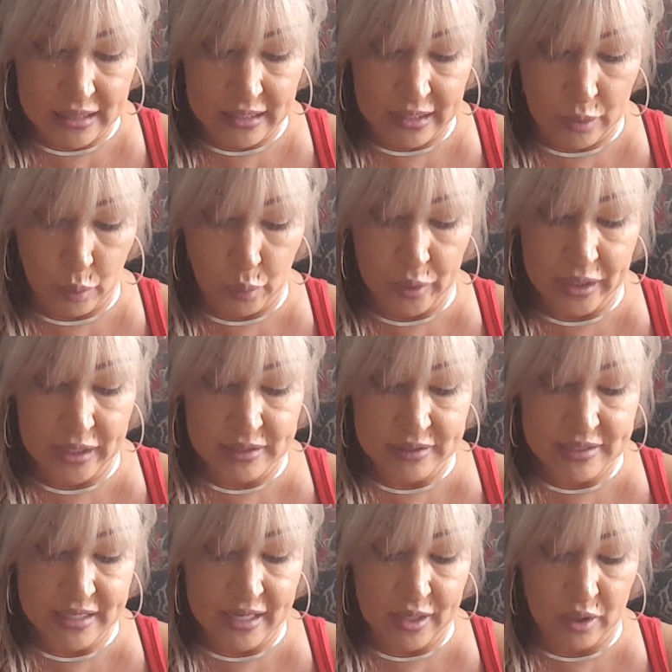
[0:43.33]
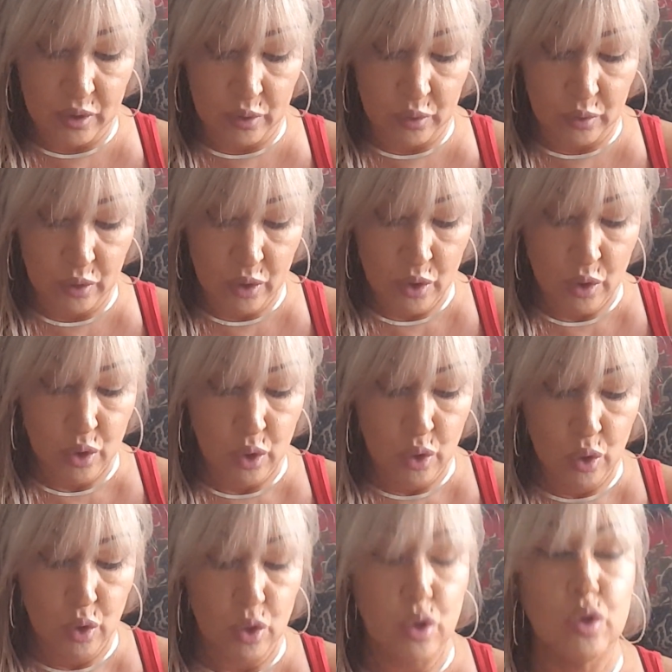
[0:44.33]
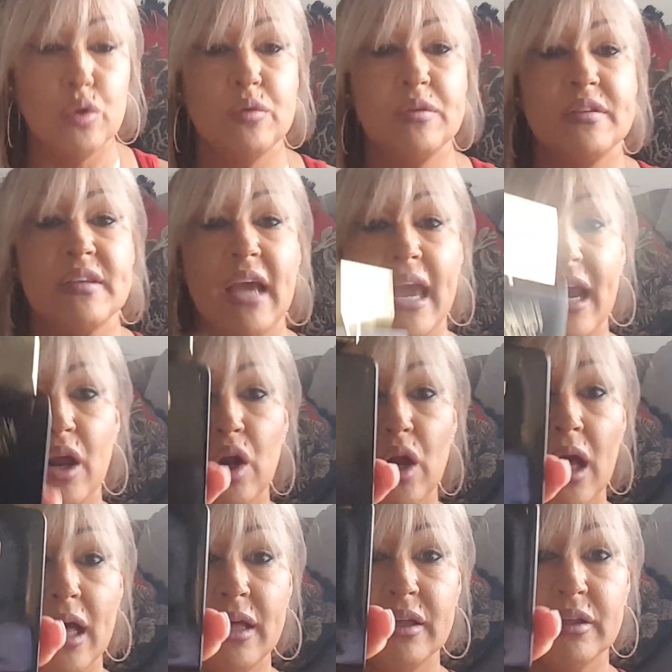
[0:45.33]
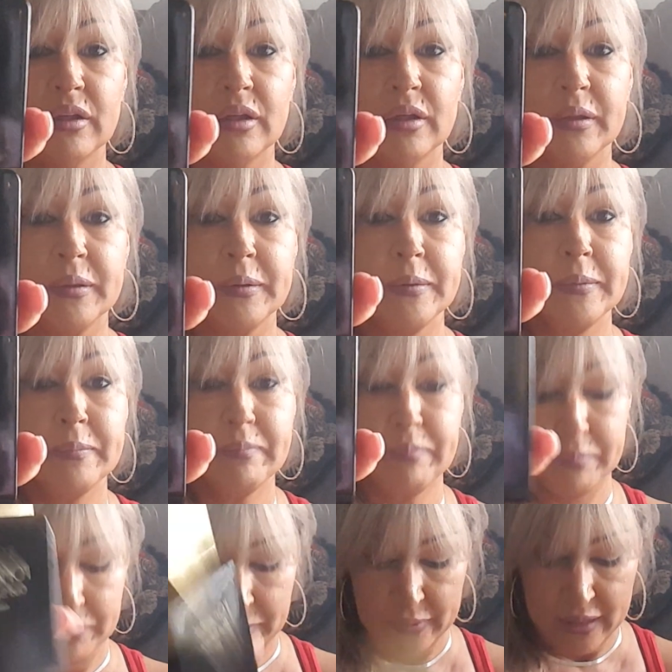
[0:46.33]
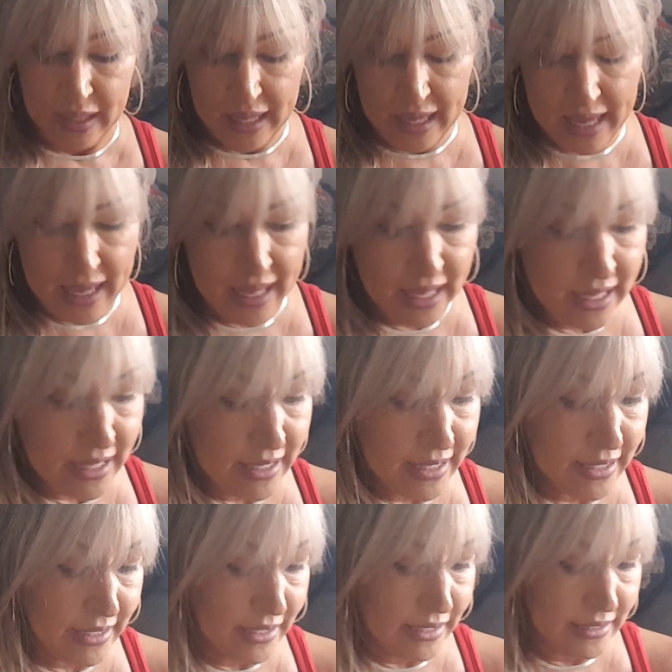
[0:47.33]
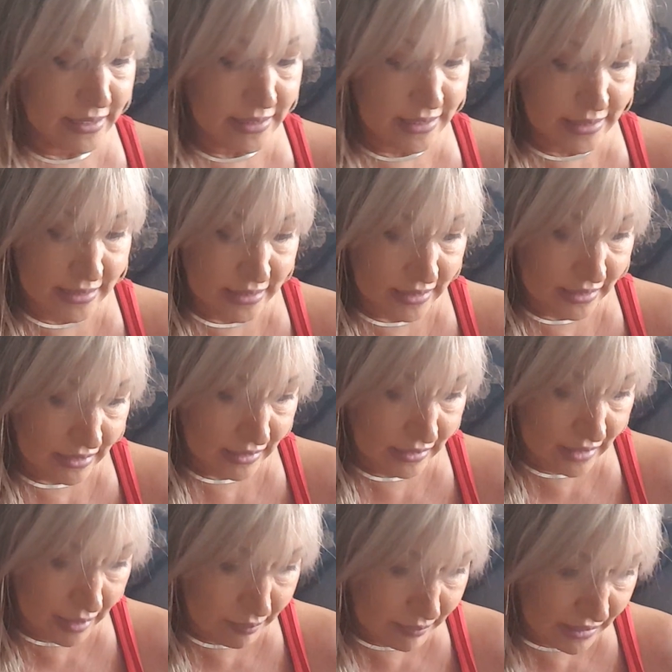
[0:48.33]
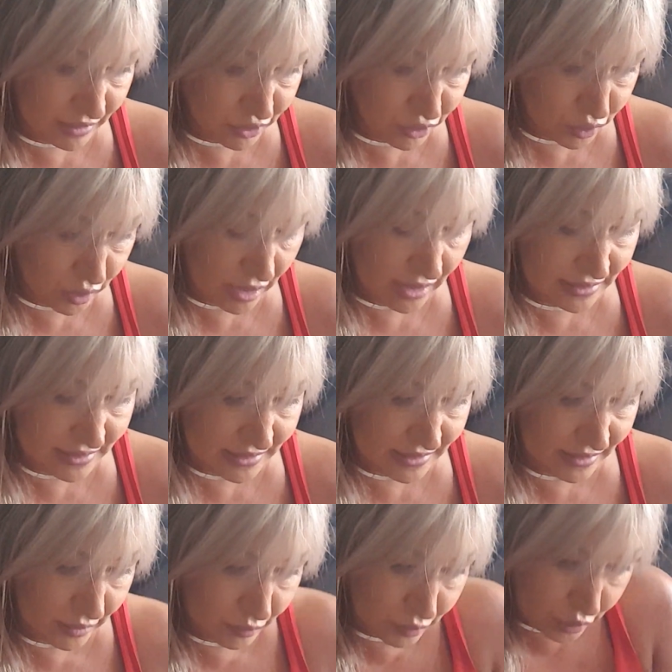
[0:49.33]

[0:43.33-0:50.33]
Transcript: L'Orientale Oud Sahara. And let me try to tell